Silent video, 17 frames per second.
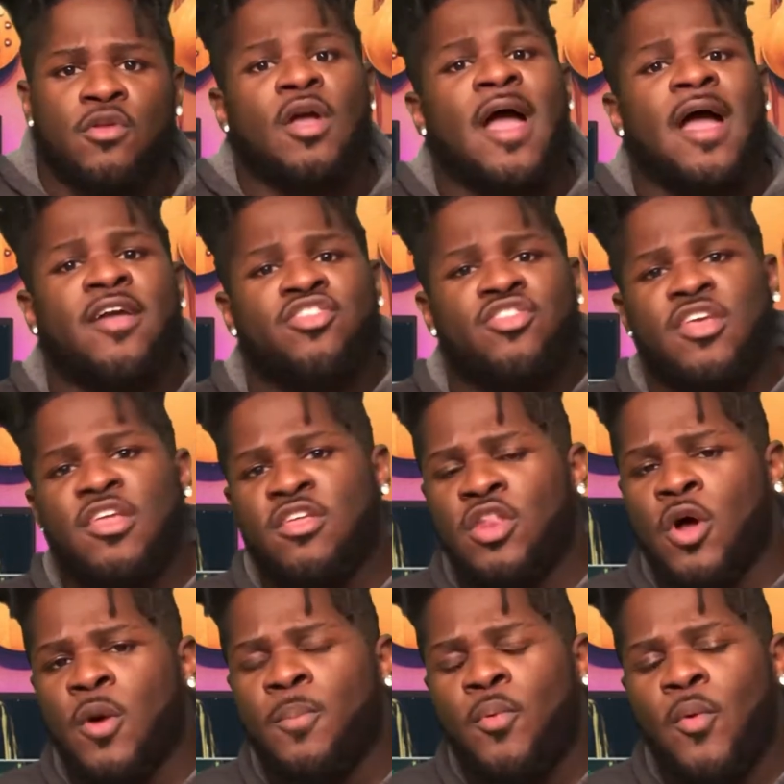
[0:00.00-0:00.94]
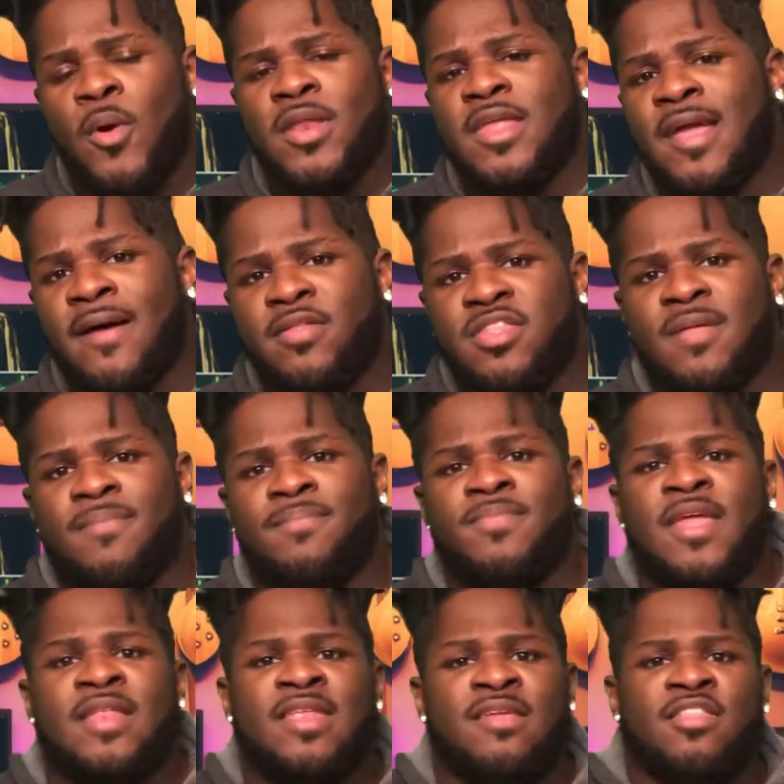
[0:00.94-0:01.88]
You're actually, pointing out something
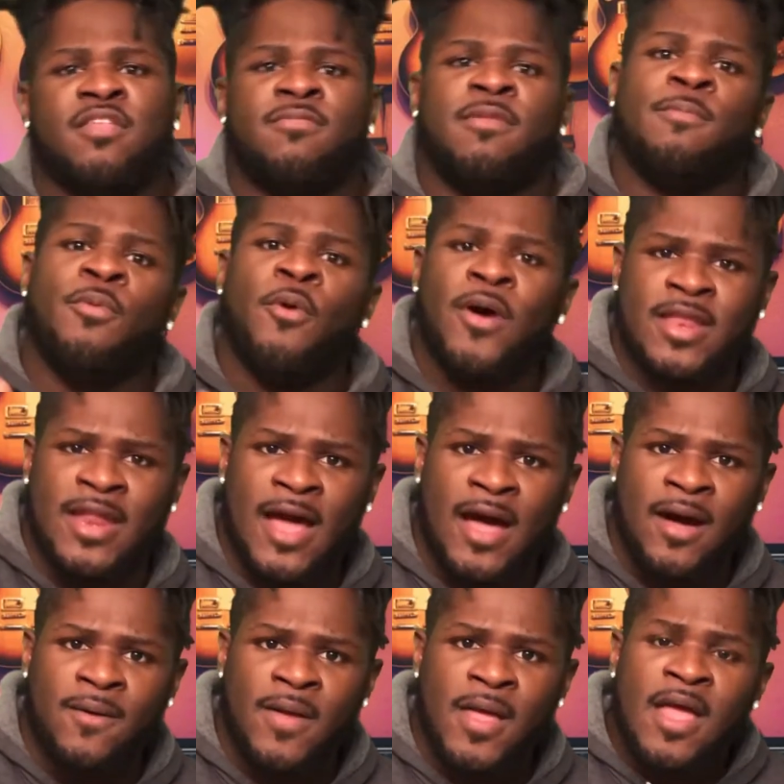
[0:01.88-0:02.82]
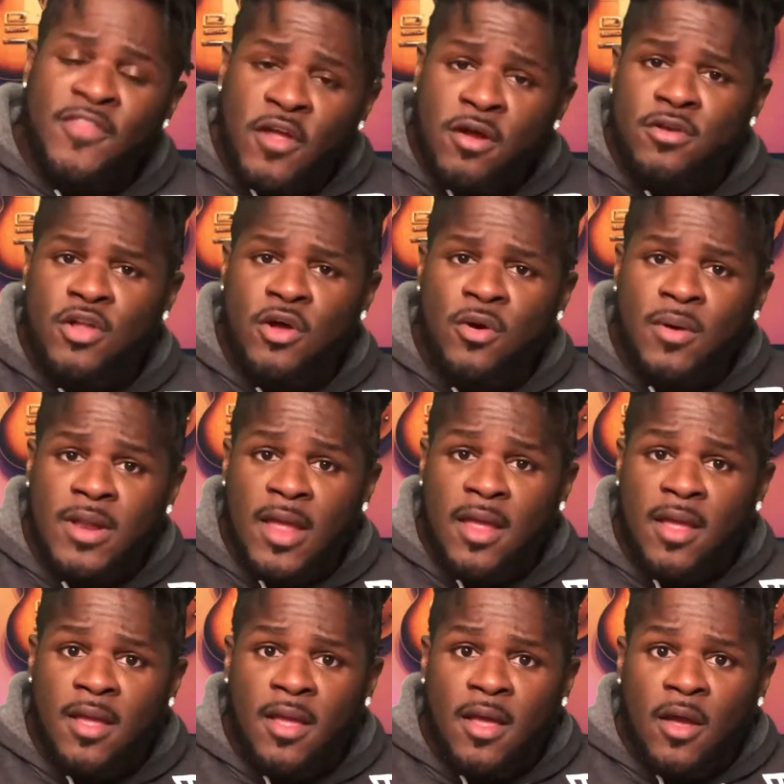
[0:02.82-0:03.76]
that needs to be pointed out. They're doing
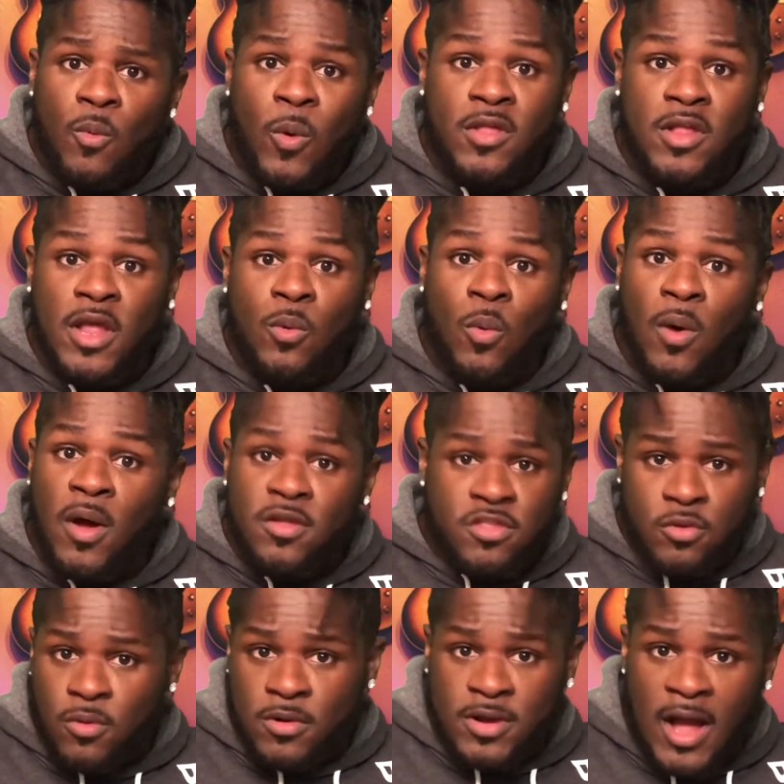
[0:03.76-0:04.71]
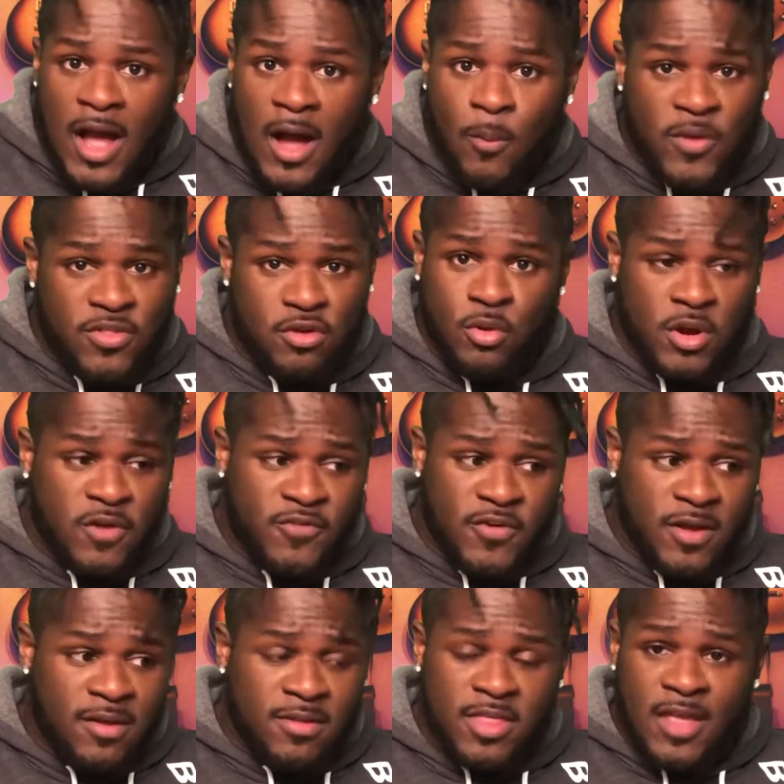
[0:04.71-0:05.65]
it. Whether they want to or not, whether they're doing it for
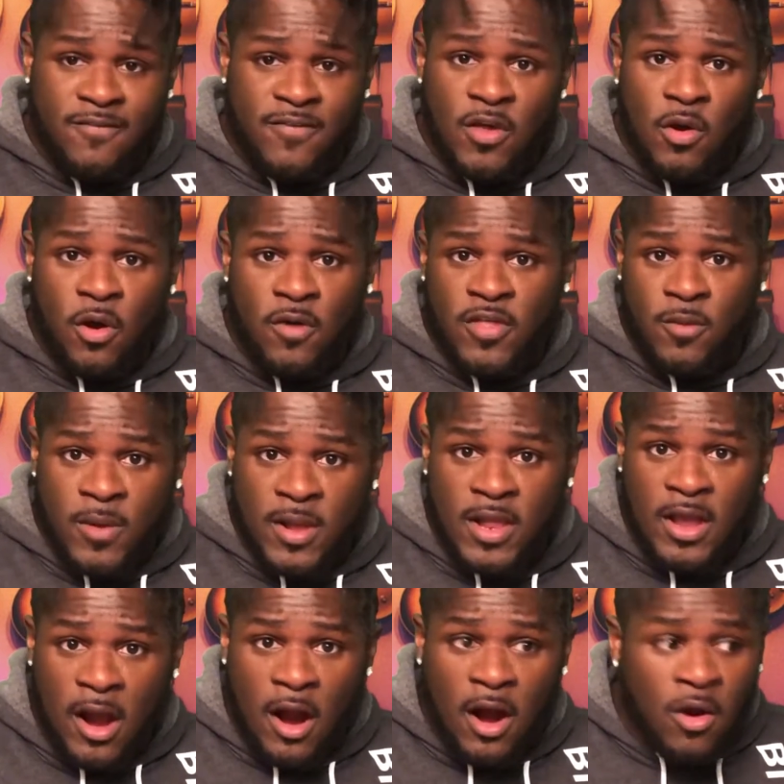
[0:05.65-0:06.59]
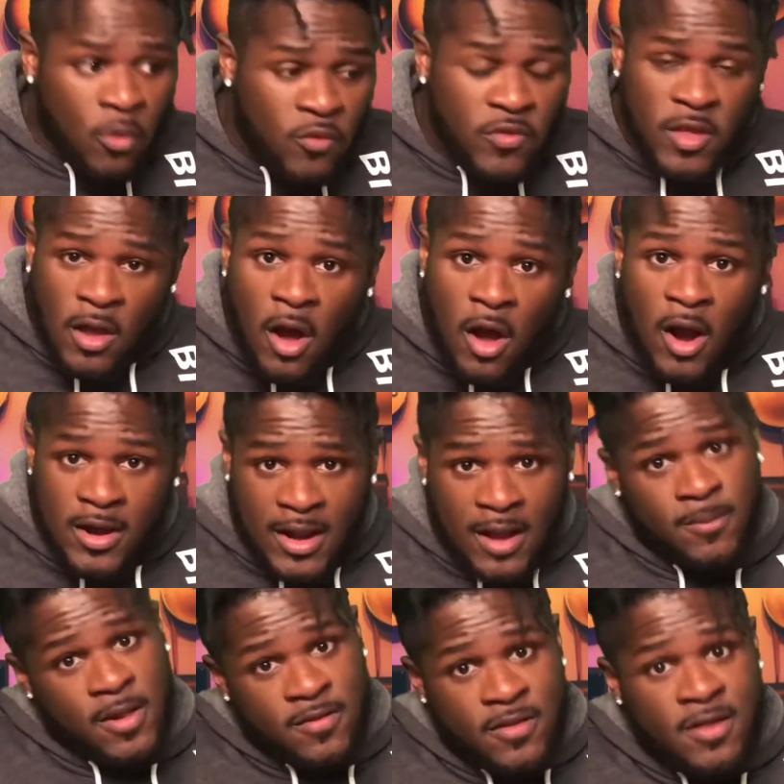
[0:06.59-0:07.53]
good TV or they really are who they are. And I
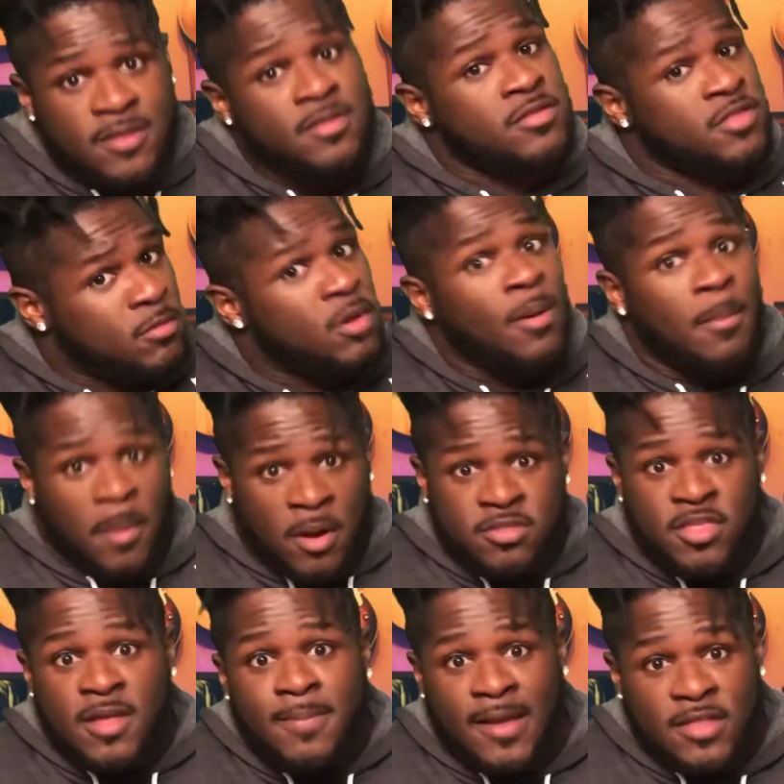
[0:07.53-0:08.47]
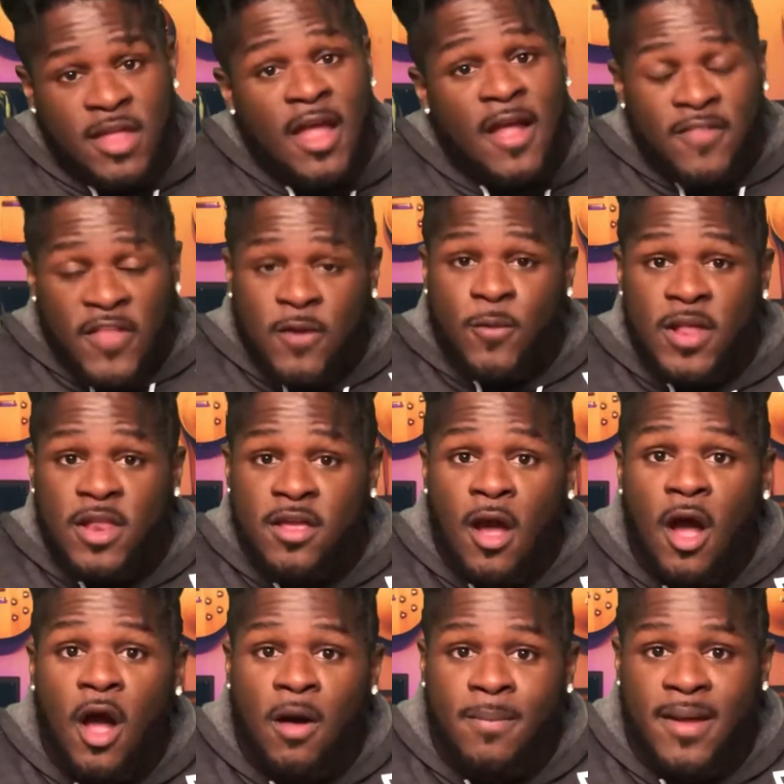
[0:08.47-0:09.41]
really think some of them are my teammates. They really
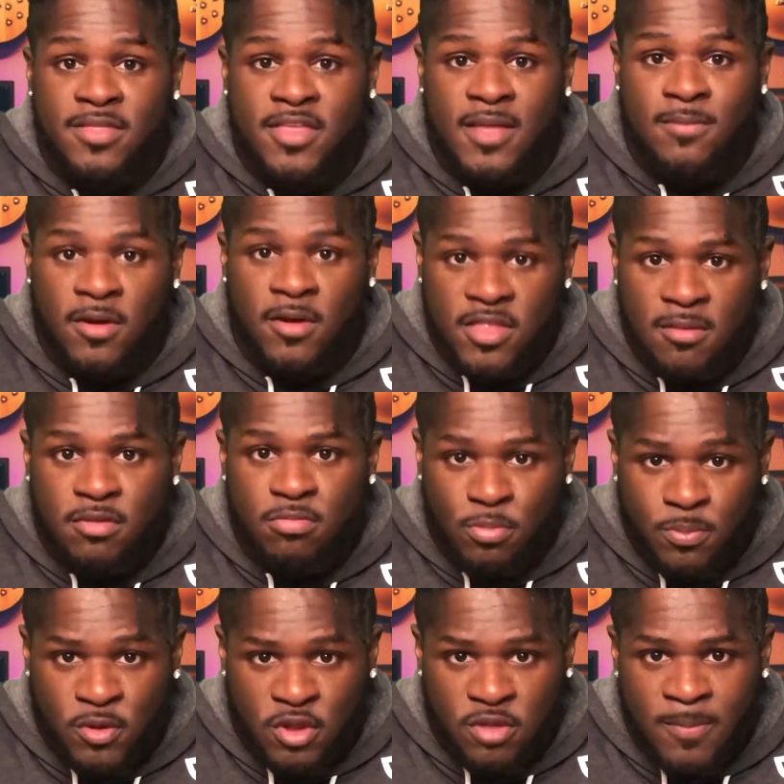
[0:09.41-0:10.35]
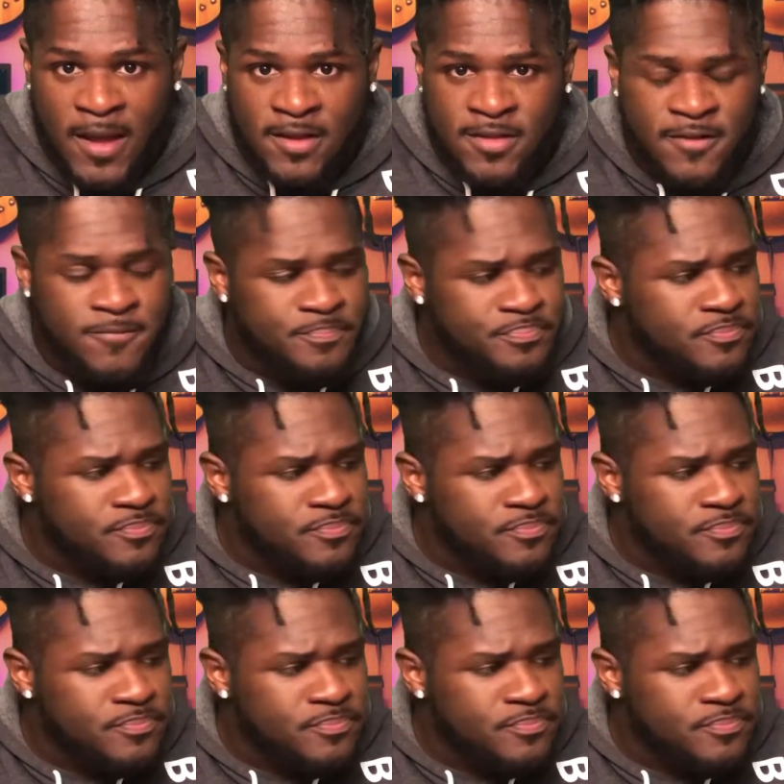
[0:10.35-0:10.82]
are on my team on some perspective.